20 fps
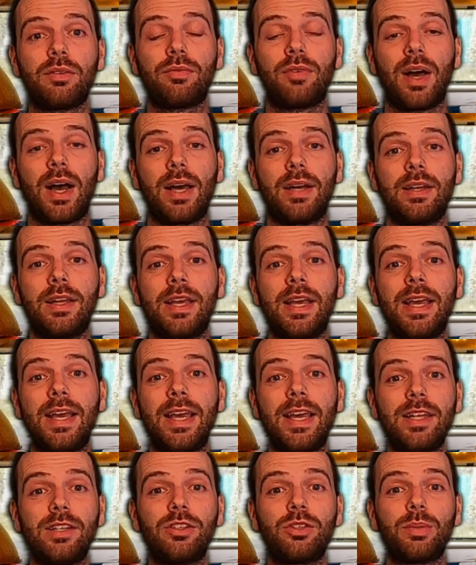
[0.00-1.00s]
the van,
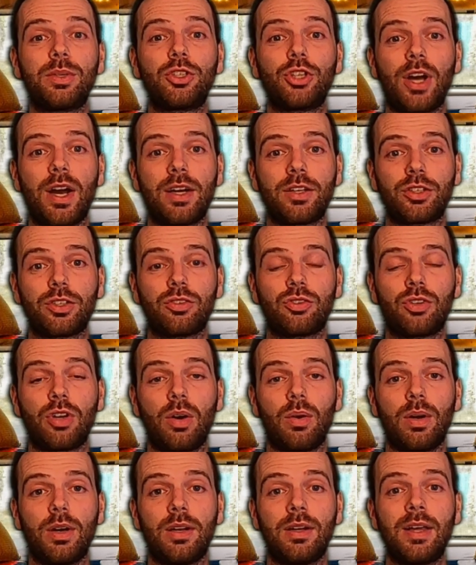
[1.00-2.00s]
into a charge
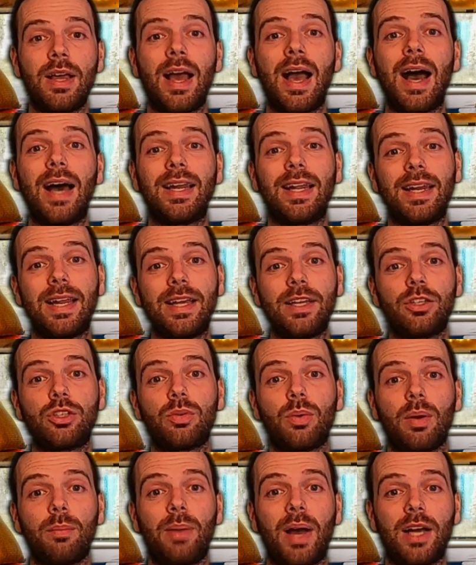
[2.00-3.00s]
controller and then
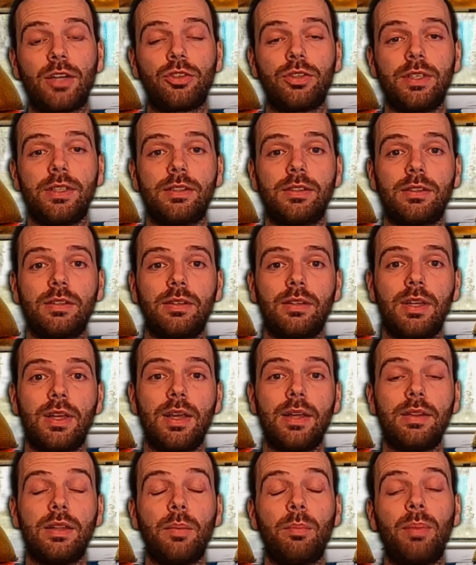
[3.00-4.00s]
into our batteries.
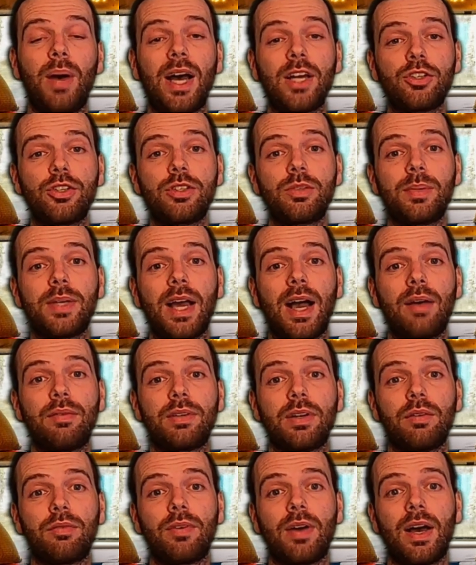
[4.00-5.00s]
The batteries we have
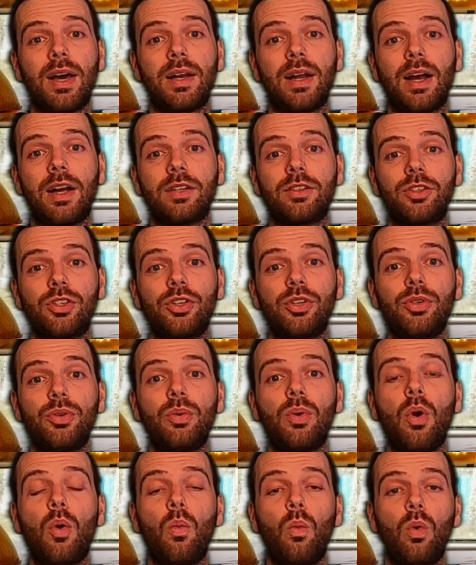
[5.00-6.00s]
in our van are
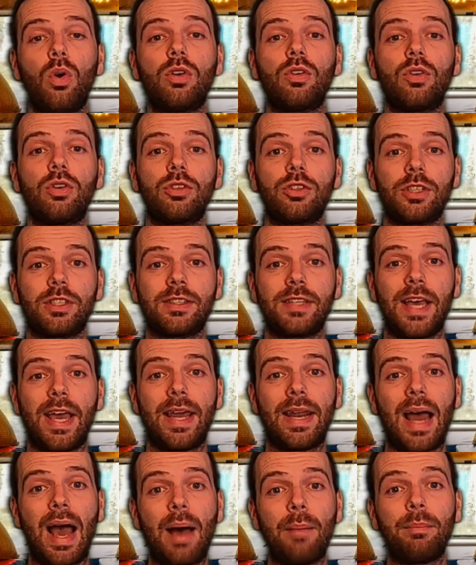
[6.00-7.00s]
two
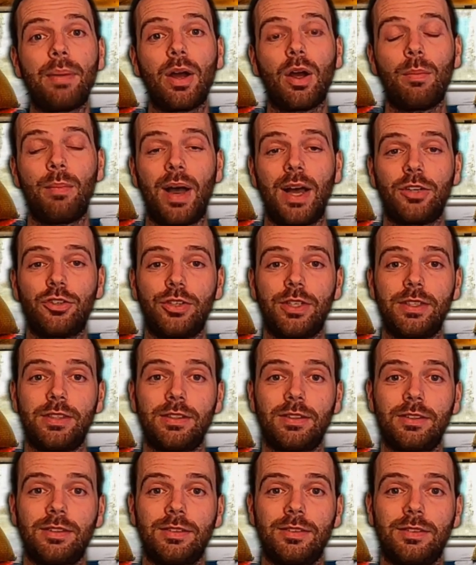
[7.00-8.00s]
110 amp hour
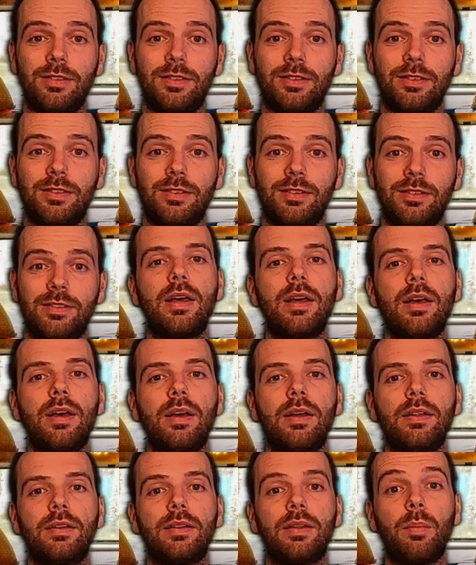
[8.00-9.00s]
batteries.
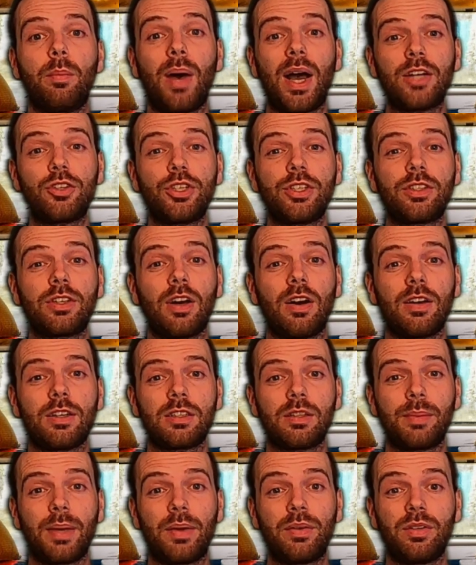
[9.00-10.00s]
The batteries
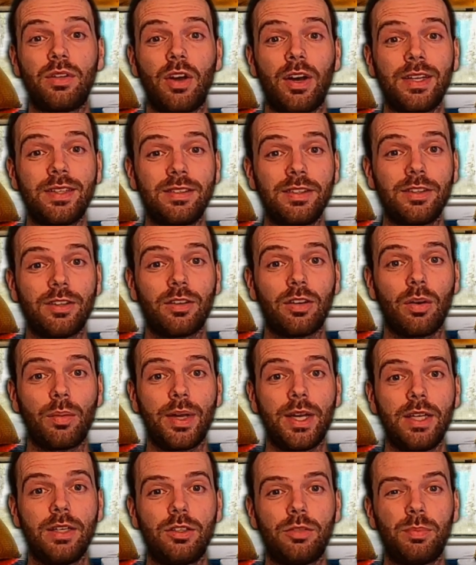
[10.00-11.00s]
cost about €90
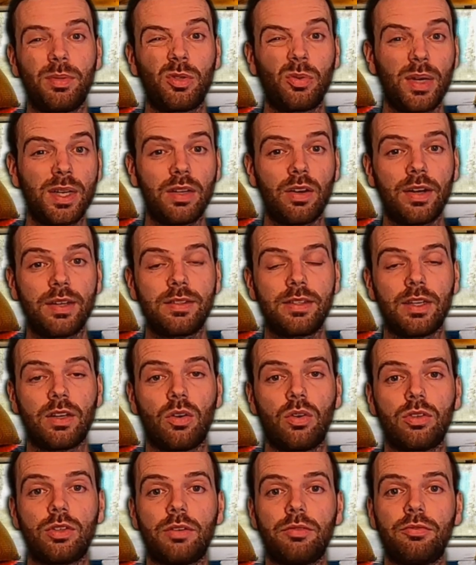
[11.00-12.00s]
each, between 90 and
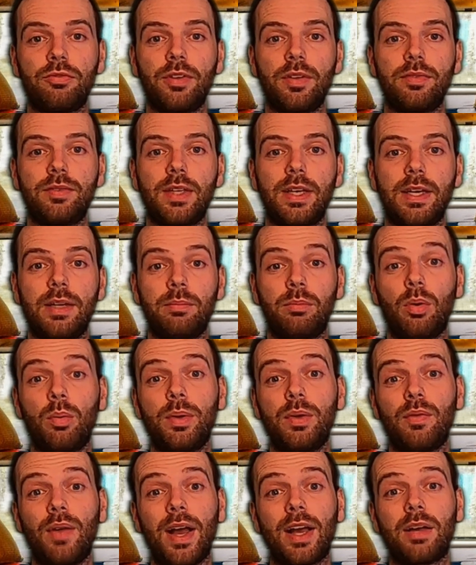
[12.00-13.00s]
115, but
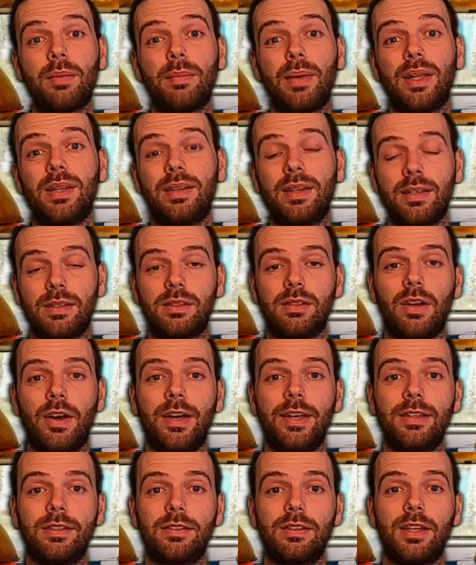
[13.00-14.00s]
we recommend this
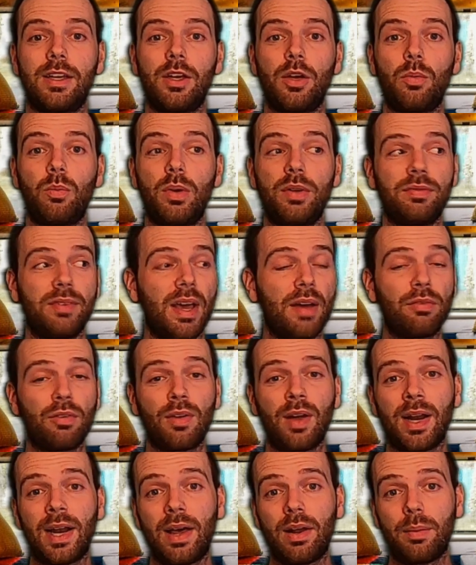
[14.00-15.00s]
size. We've never
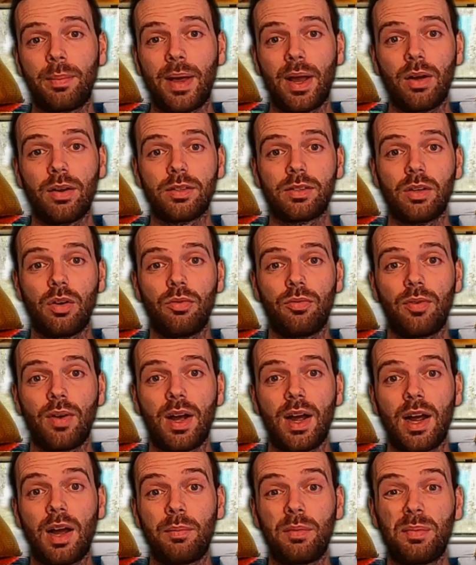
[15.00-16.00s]
run out of power so
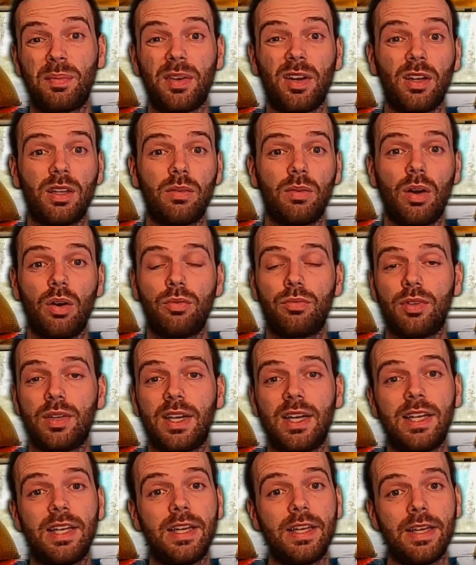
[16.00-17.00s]
far and we've been on the road for
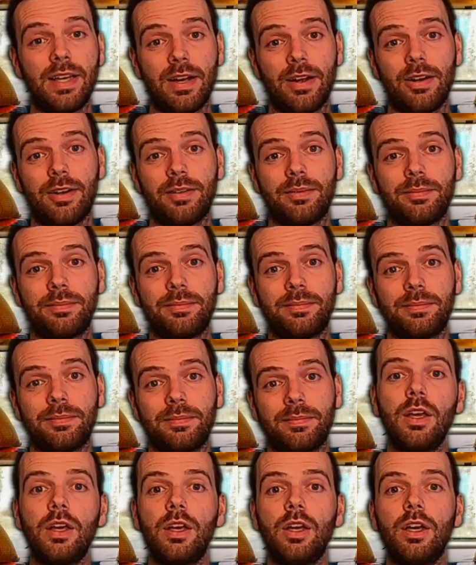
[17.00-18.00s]
nearly a year.
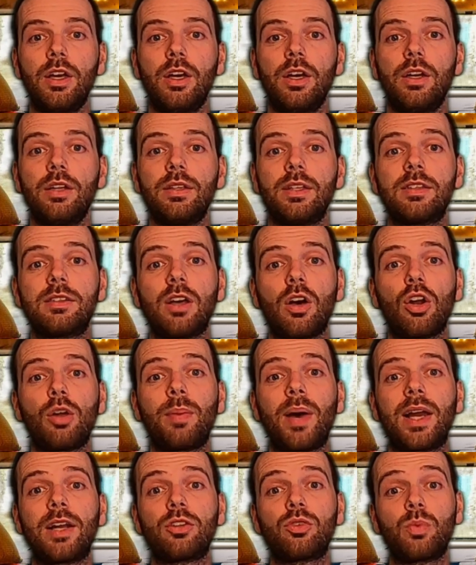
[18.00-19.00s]
The solar
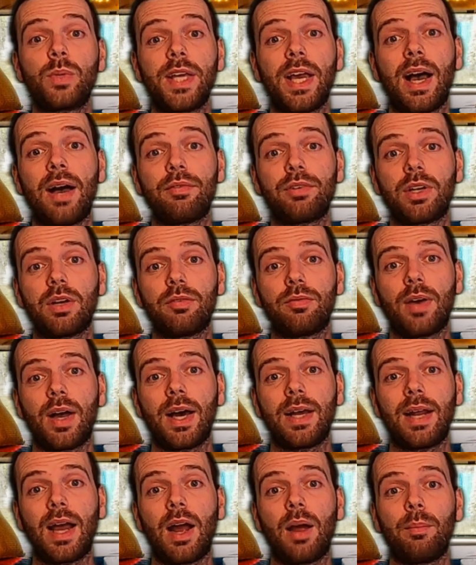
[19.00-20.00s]
panels we have on our
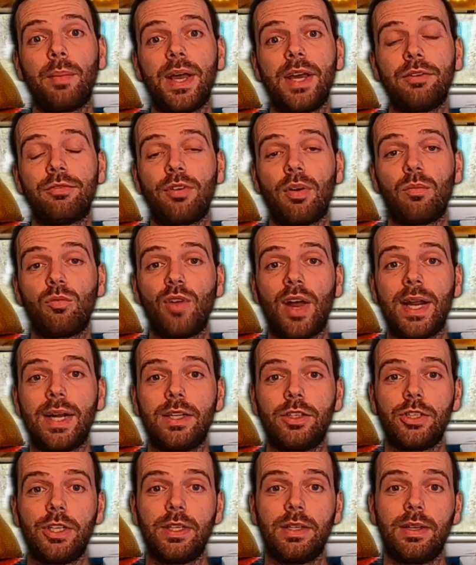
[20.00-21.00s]
van are made from
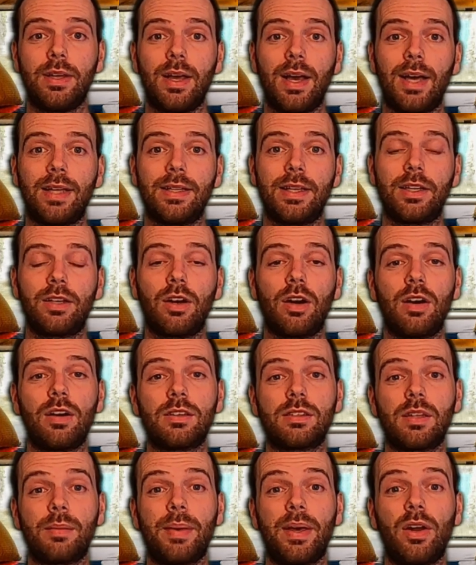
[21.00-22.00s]
Renogy and they
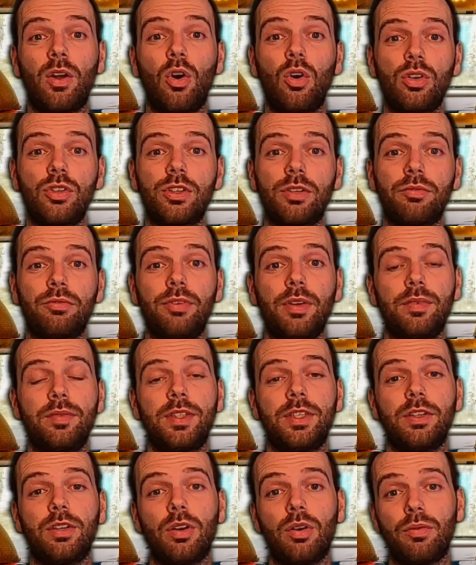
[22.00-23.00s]
cost about
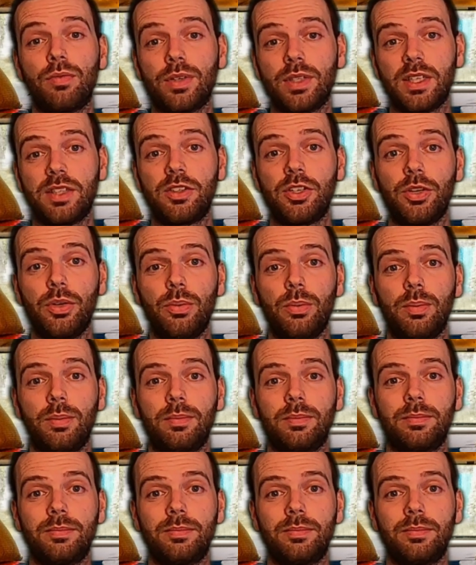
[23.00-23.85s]
€150 for the two.